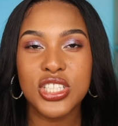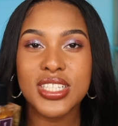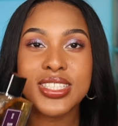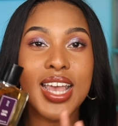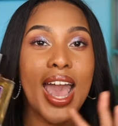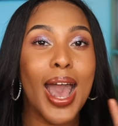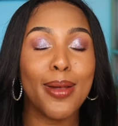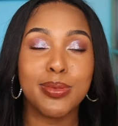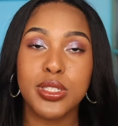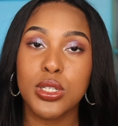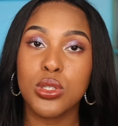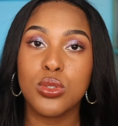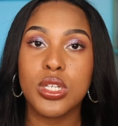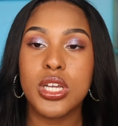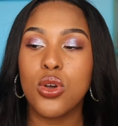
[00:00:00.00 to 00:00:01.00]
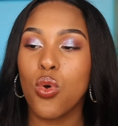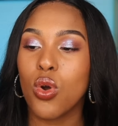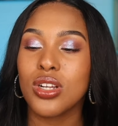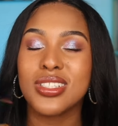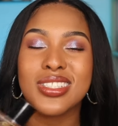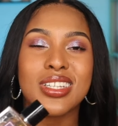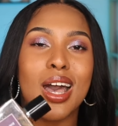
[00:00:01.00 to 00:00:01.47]
It's absolutely
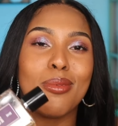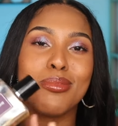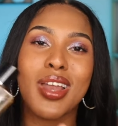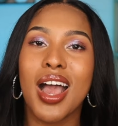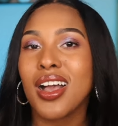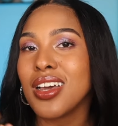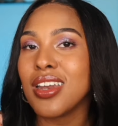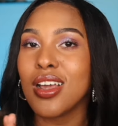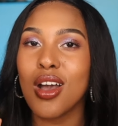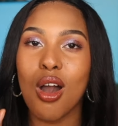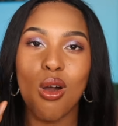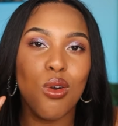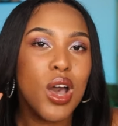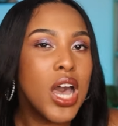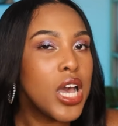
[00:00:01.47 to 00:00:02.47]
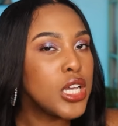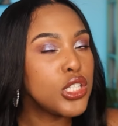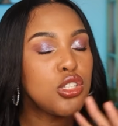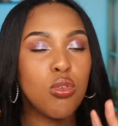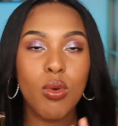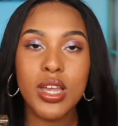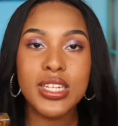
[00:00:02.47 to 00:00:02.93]
gorgeous. I'm not gonna go
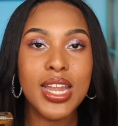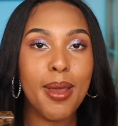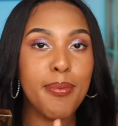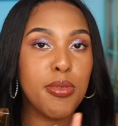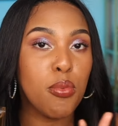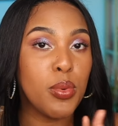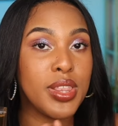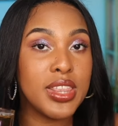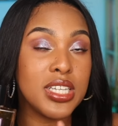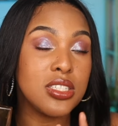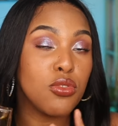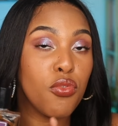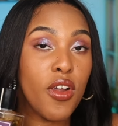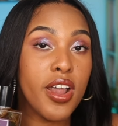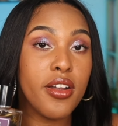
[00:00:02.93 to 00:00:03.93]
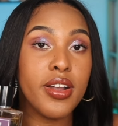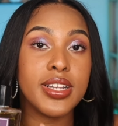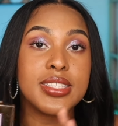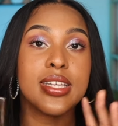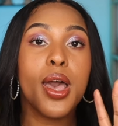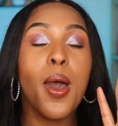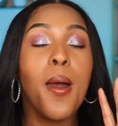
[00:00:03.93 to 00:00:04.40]
too in depth with this
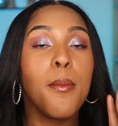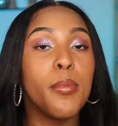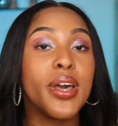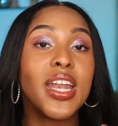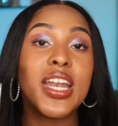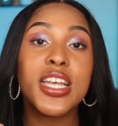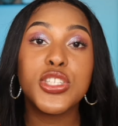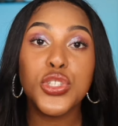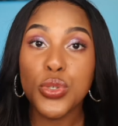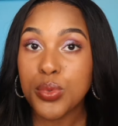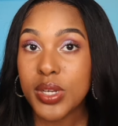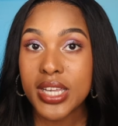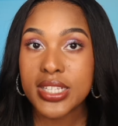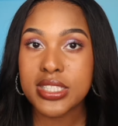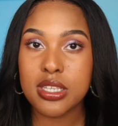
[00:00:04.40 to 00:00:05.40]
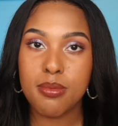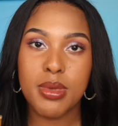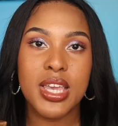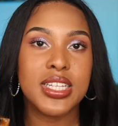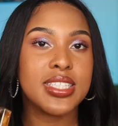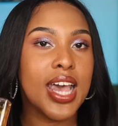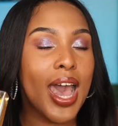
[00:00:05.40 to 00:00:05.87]
fragrance, but it is unique to
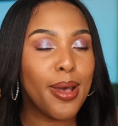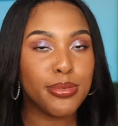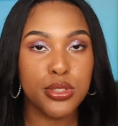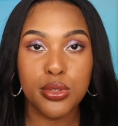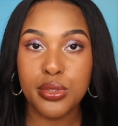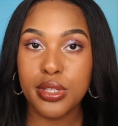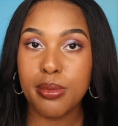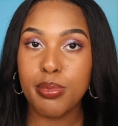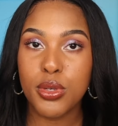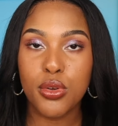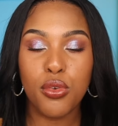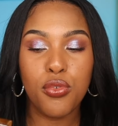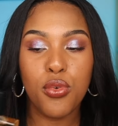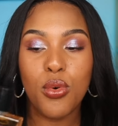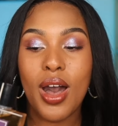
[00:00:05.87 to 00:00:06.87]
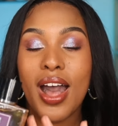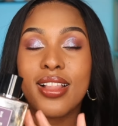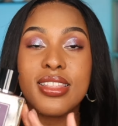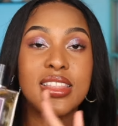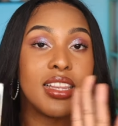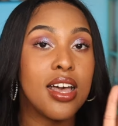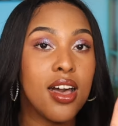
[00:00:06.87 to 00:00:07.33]
me. It's absolutely beautiful. I
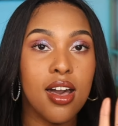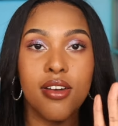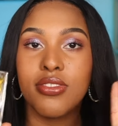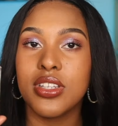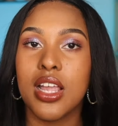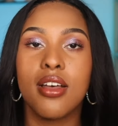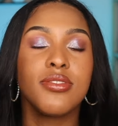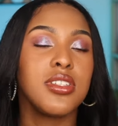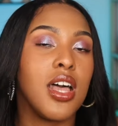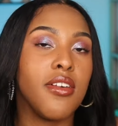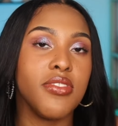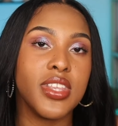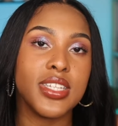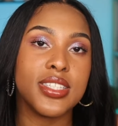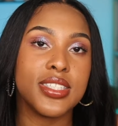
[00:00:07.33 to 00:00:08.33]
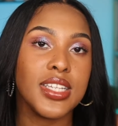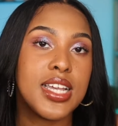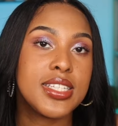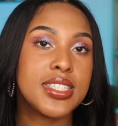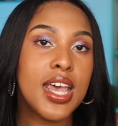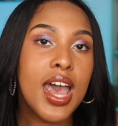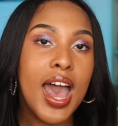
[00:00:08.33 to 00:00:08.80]
love, love, love this
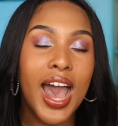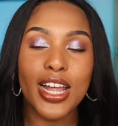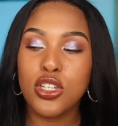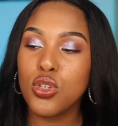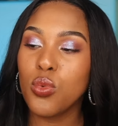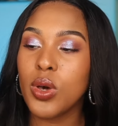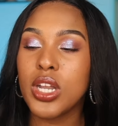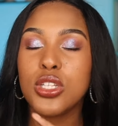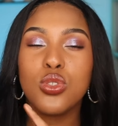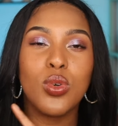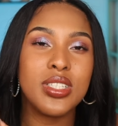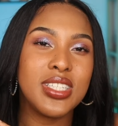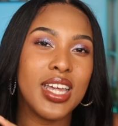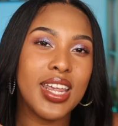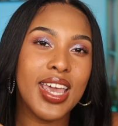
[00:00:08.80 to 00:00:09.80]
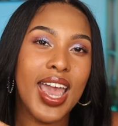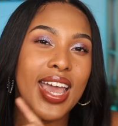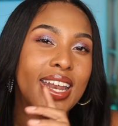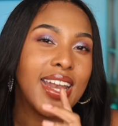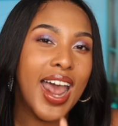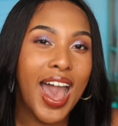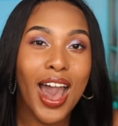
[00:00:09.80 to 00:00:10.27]
scent. I do want to do a
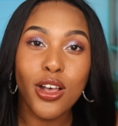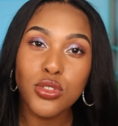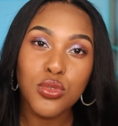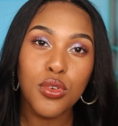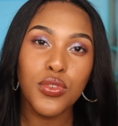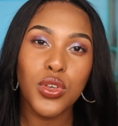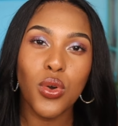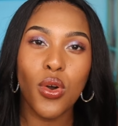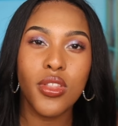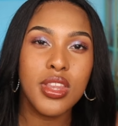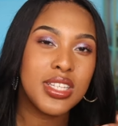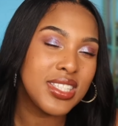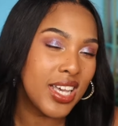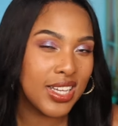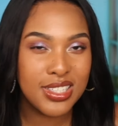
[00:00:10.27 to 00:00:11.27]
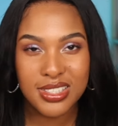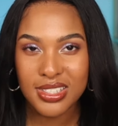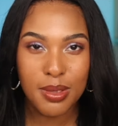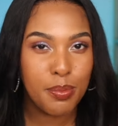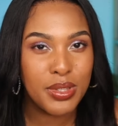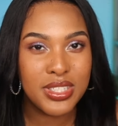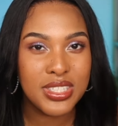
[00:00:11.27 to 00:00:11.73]
dedicated house review on this, like a
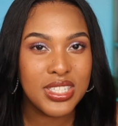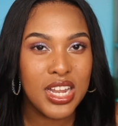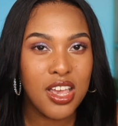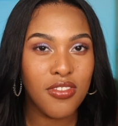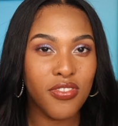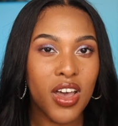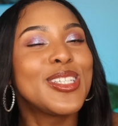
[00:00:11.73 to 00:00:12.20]
sip and sniff.